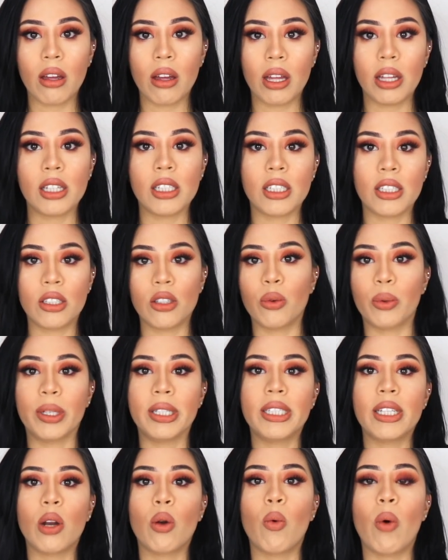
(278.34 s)
is the
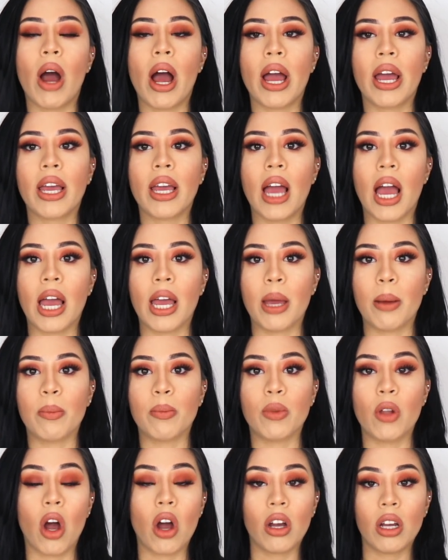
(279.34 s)
reason why I
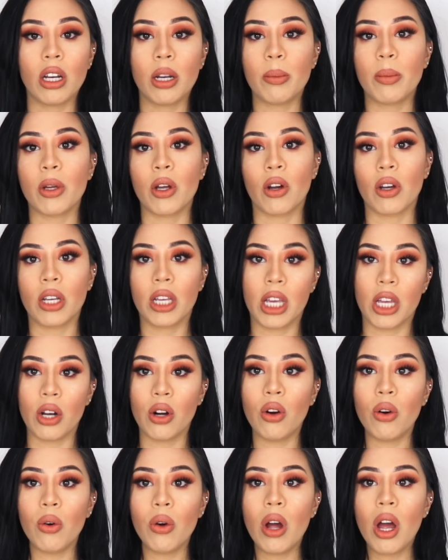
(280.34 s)
am not gonna be on
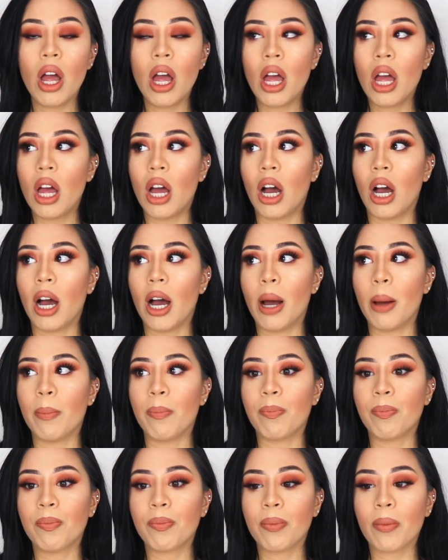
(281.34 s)
keto.
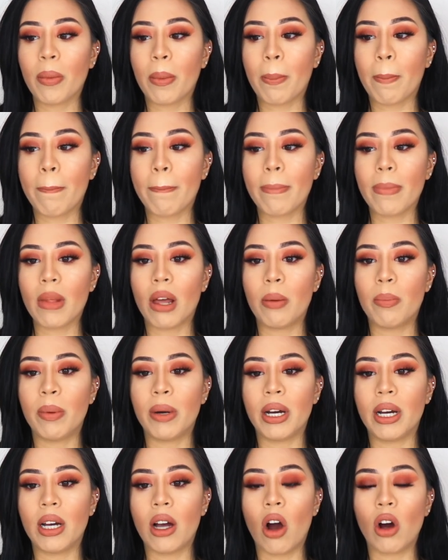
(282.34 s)

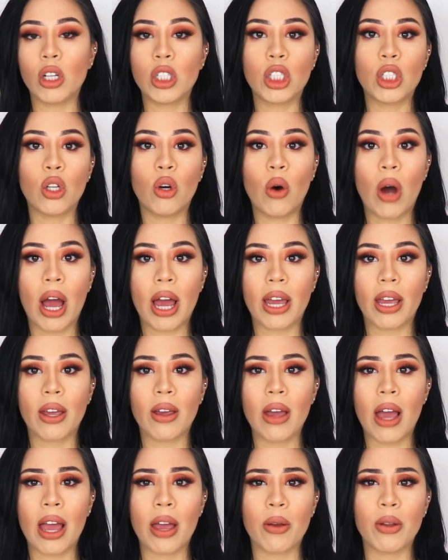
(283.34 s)
But also
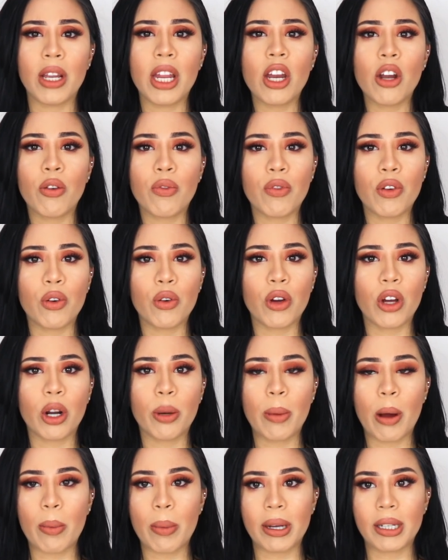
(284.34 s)
I need to feel good
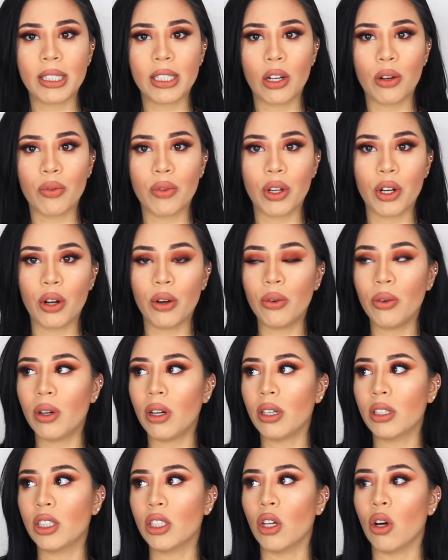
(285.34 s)
about myself, you know?
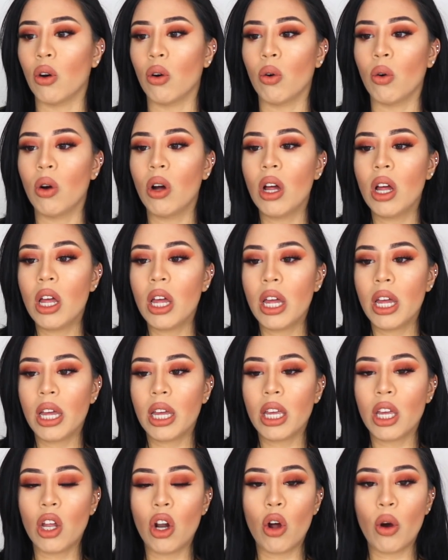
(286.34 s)
So,
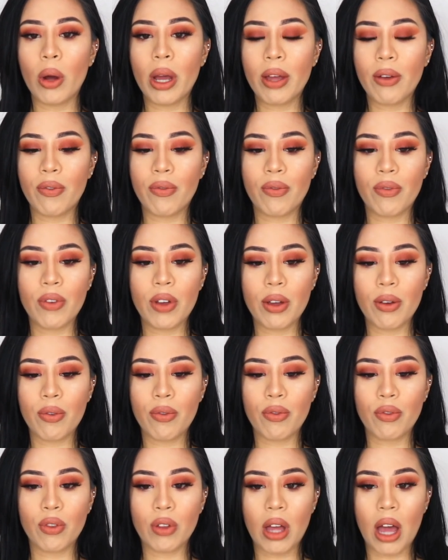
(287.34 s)
you know,
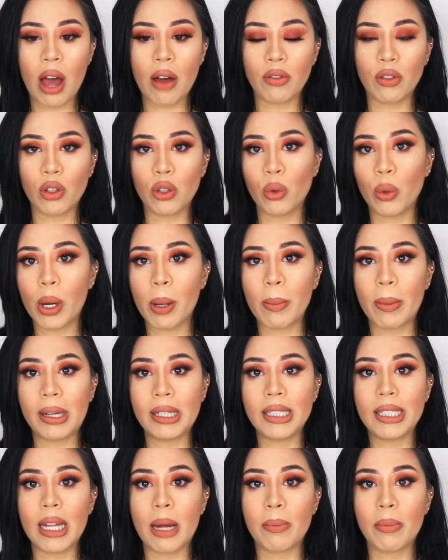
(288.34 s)
if after 3
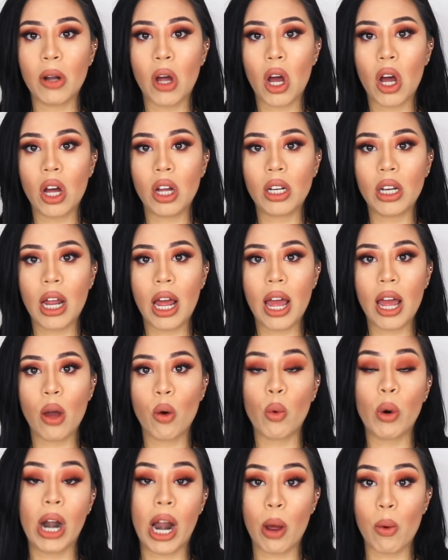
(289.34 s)
months I'm not
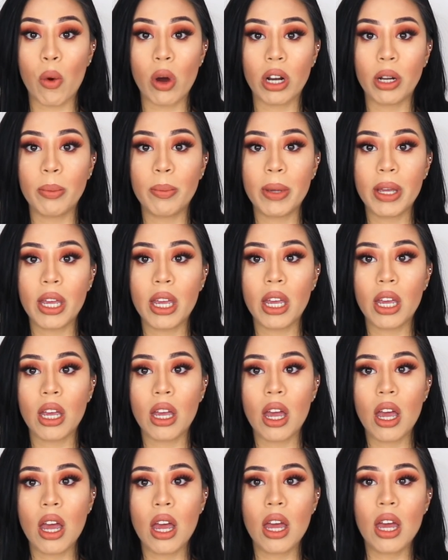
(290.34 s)
where I wanna be,